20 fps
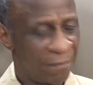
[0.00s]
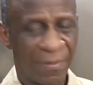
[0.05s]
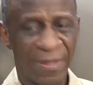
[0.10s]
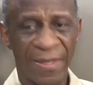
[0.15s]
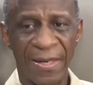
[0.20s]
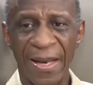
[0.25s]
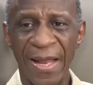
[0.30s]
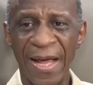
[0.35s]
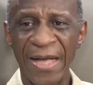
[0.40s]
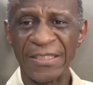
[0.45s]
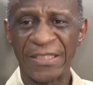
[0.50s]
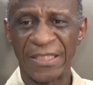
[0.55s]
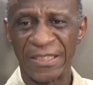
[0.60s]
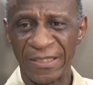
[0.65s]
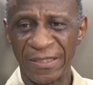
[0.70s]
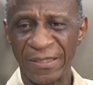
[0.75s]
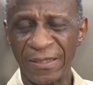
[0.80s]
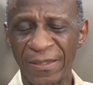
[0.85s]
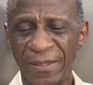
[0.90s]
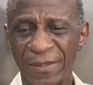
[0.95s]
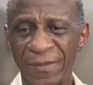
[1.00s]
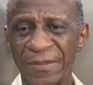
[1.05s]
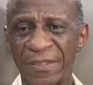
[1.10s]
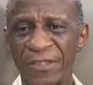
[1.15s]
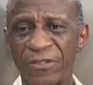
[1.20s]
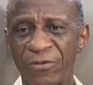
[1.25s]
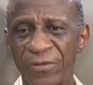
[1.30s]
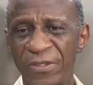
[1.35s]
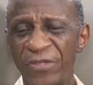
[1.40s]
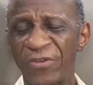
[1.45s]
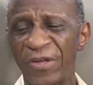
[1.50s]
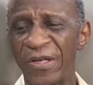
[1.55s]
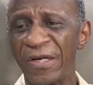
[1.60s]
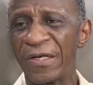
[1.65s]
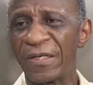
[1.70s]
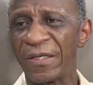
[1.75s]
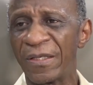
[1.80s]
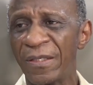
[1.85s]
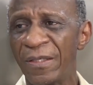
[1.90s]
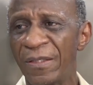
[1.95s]
Largely, until
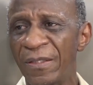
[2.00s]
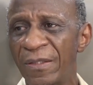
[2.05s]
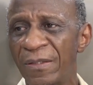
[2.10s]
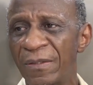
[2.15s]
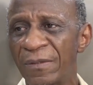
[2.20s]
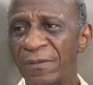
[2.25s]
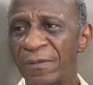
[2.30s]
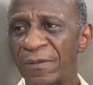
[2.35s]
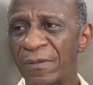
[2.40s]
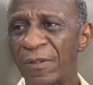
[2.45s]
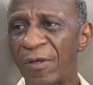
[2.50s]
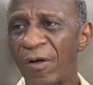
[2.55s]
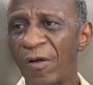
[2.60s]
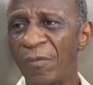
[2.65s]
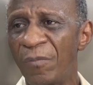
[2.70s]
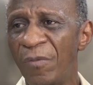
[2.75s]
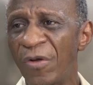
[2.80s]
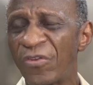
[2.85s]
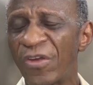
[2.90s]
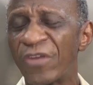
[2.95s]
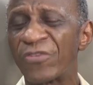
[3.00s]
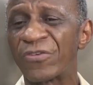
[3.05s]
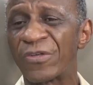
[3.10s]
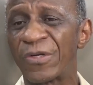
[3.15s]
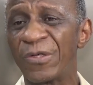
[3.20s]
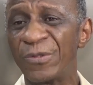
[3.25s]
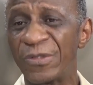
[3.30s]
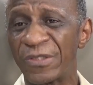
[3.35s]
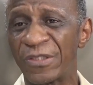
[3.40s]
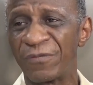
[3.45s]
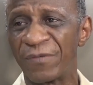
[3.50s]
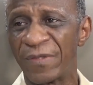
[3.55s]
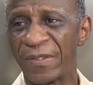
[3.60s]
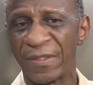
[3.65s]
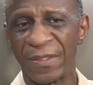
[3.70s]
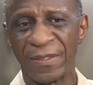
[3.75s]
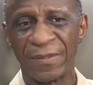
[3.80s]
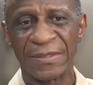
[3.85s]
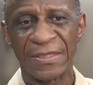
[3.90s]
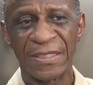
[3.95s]
recently, or almost
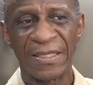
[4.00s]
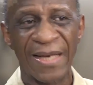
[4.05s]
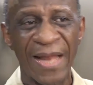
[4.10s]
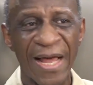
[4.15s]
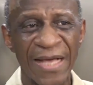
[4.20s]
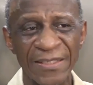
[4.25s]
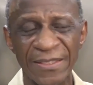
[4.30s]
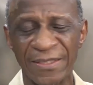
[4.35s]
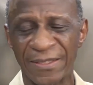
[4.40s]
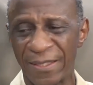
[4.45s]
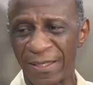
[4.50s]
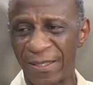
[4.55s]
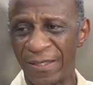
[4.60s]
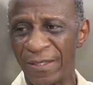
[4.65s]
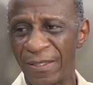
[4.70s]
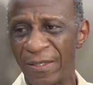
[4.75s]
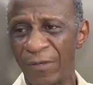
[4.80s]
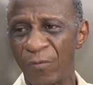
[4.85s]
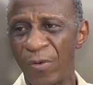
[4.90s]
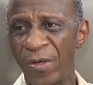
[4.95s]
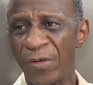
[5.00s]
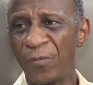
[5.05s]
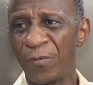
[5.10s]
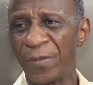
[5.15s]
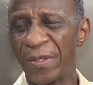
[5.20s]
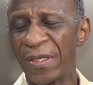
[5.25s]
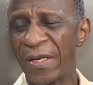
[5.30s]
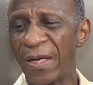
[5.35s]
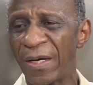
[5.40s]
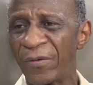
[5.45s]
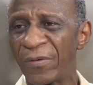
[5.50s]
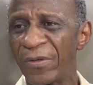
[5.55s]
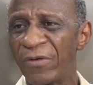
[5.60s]
exclusively until last year, when we now